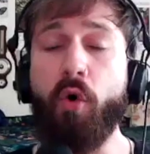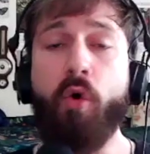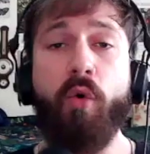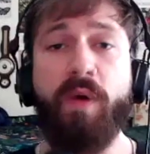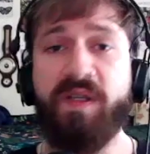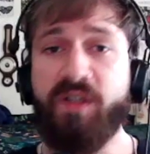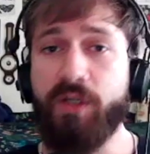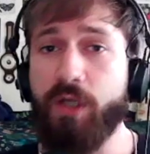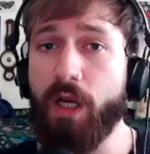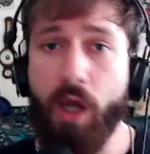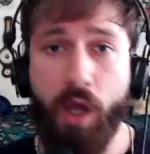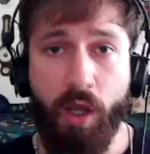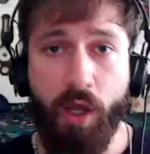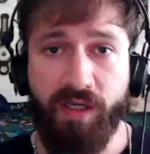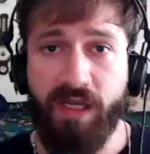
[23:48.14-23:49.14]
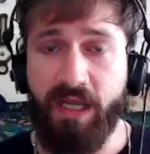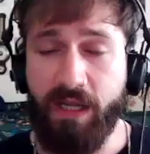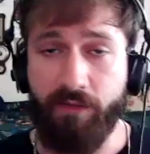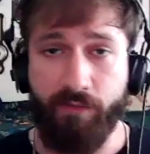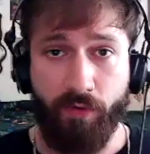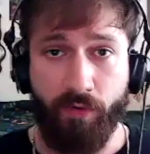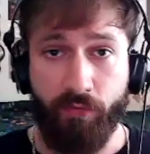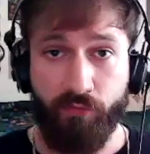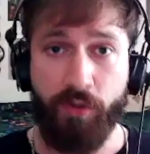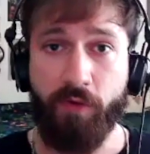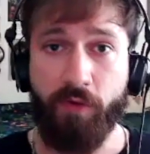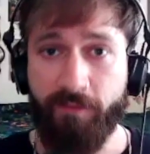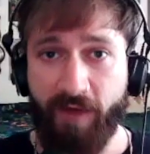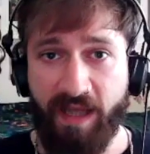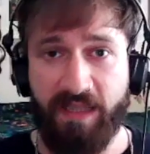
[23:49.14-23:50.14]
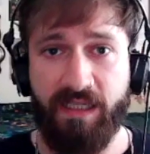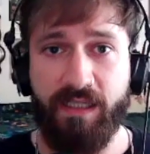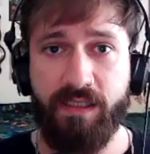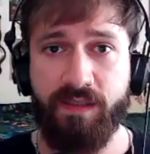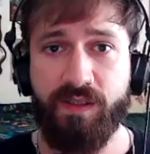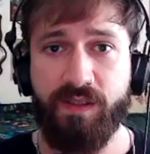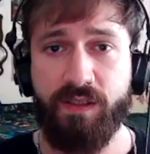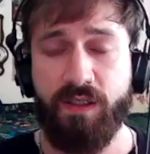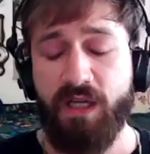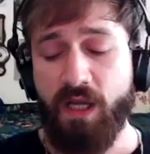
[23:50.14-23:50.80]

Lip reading: always going to learn even through your failings.